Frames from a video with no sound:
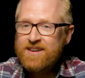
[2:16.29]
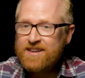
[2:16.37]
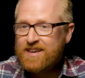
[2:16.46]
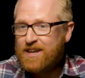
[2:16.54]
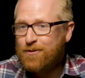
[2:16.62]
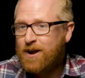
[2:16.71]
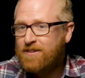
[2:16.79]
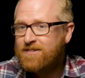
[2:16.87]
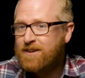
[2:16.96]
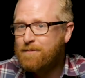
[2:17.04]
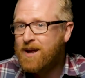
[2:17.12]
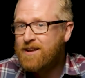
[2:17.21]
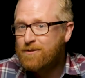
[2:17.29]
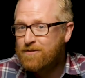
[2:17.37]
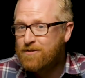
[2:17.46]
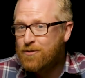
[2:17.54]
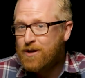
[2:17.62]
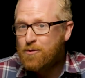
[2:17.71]
Get around somebody who's
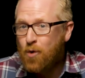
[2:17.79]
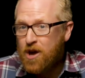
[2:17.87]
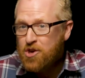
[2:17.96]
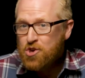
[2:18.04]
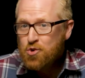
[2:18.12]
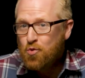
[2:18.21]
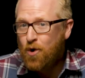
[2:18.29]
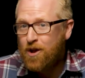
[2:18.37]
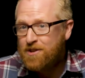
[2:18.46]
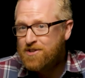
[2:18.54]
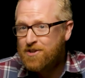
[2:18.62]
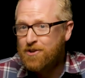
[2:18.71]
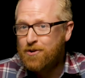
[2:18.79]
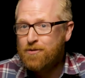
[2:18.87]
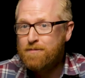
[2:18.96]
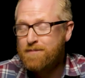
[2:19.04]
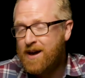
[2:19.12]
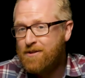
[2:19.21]
doing what you want to do
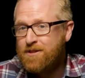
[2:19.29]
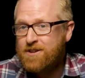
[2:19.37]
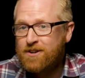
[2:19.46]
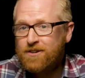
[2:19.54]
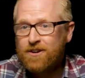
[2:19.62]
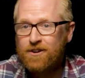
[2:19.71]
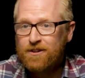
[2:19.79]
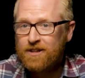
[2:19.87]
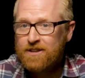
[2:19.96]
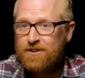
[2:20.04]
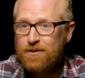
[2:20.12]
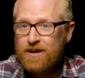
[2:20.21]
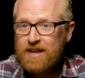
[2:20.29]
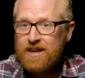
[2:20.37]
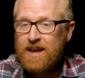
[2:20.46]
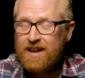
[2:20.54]
better than you're currently doing it,